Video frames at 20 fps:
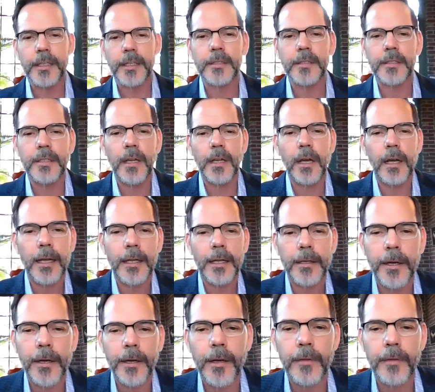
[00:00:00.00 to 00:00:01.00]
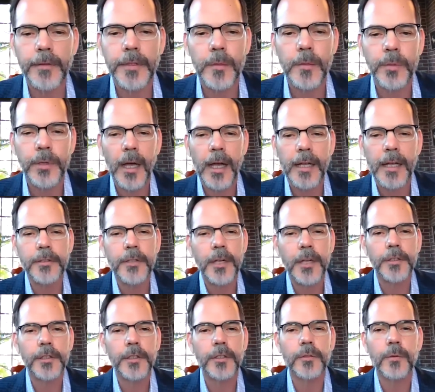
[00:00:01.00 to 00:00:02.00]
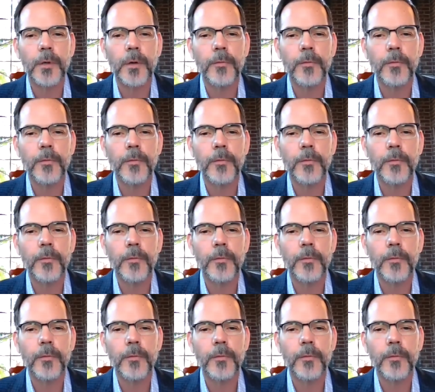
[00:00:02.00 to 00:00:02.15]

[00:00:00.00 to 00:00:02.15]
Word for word: inside of supply structures,